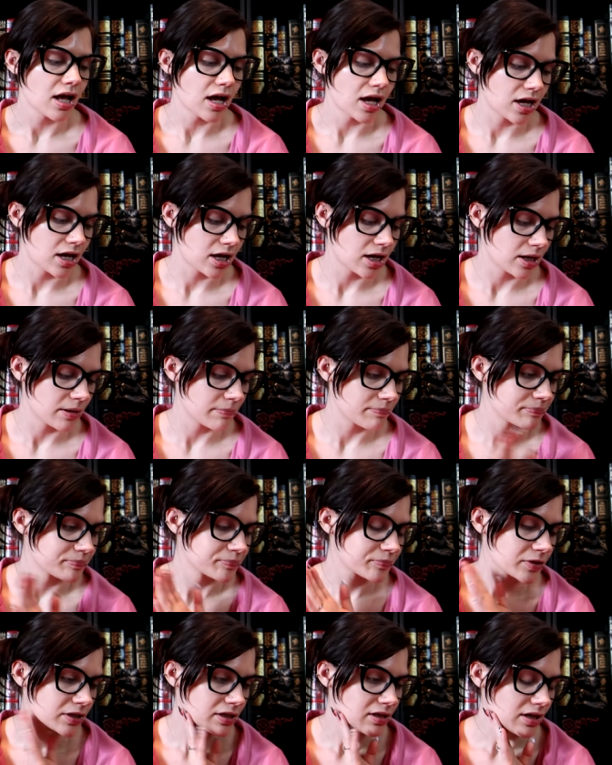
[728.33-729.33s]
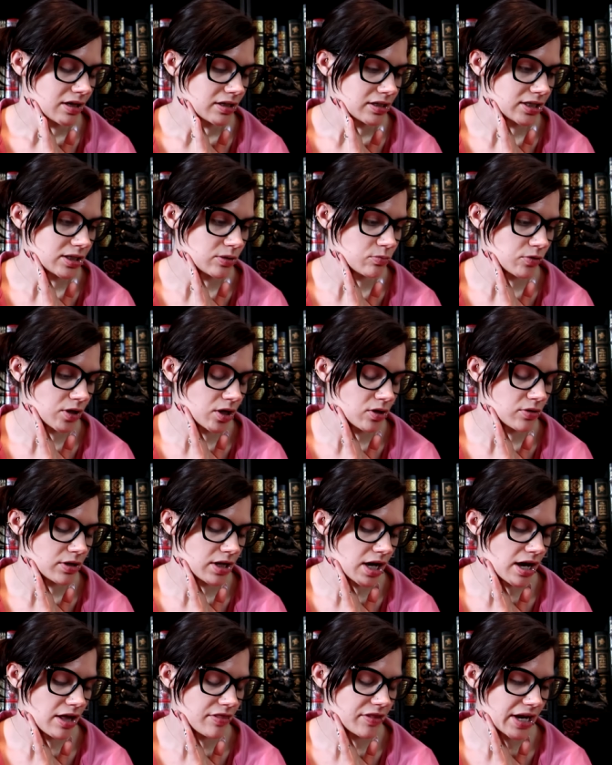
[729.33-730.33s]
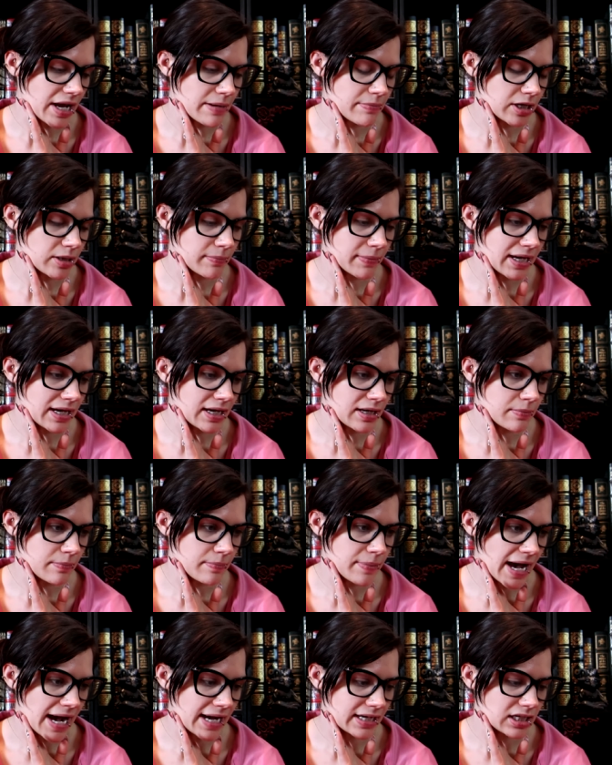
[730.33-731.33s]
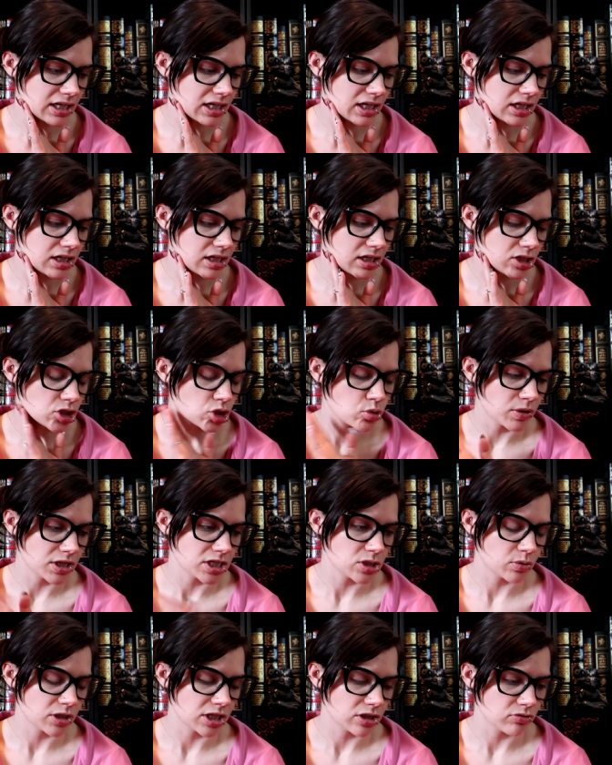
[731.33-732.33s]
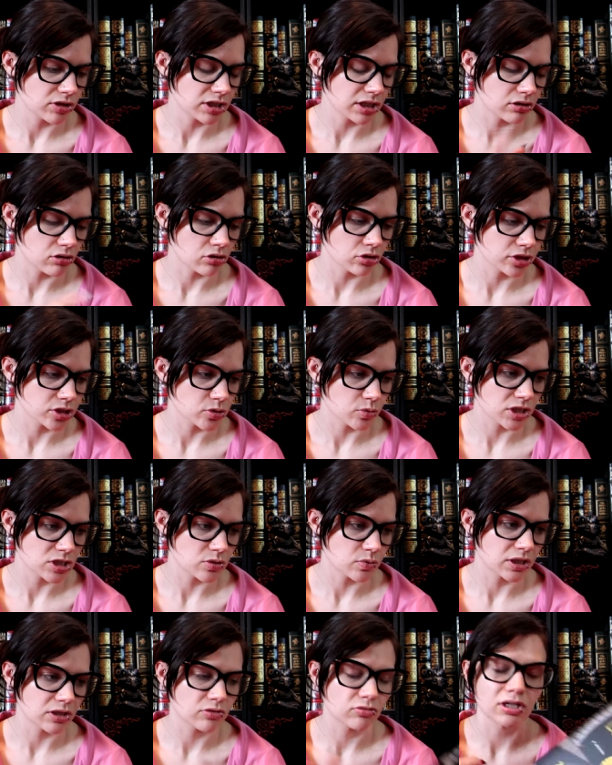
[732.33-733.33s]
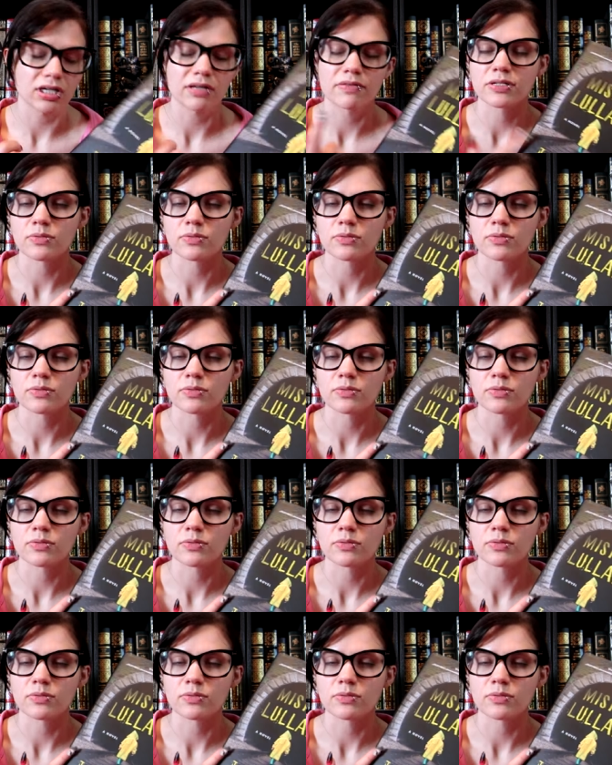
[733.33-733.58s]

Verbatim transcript: Um, he wrote uh, The Nightmare Man back in 2023, like early 2023.